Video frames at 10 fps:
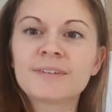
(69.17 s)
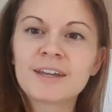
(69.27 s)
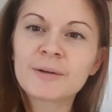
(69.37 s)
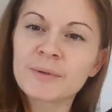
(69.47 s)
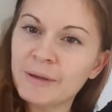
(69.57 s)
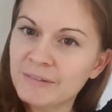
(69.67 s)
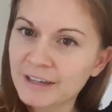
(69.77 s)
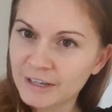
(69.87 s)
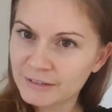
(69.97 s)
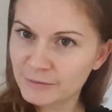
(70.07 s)
Yeah, I'm having
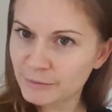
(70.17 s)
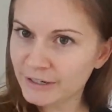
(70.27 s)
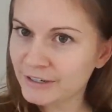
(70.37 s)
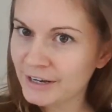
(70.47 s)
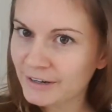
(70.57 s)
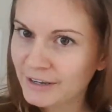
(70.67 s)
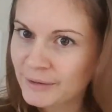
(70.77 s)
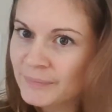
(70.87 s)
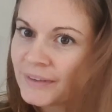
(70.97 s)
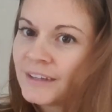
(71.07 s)
kind of a weird hair
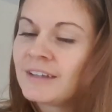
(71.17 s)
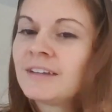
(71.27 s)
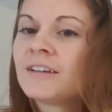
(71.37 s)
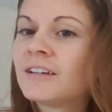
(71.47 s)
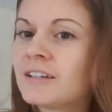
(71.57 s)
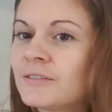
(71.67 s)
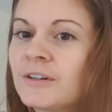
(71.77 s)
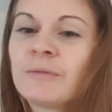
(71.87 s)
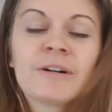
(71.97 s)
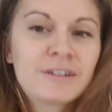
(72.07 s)
day. If
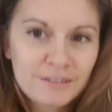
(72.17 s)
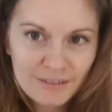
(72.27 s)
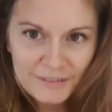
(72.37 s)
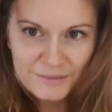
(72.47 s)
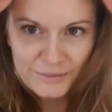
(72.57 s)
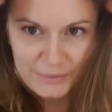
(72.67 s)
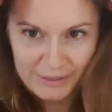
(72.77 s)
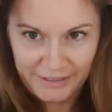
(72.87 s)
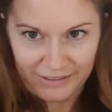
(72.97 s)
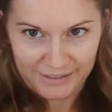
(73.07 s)
anyone
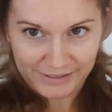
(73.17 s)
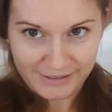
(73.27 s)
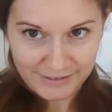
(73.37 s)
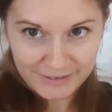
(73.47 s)
wants this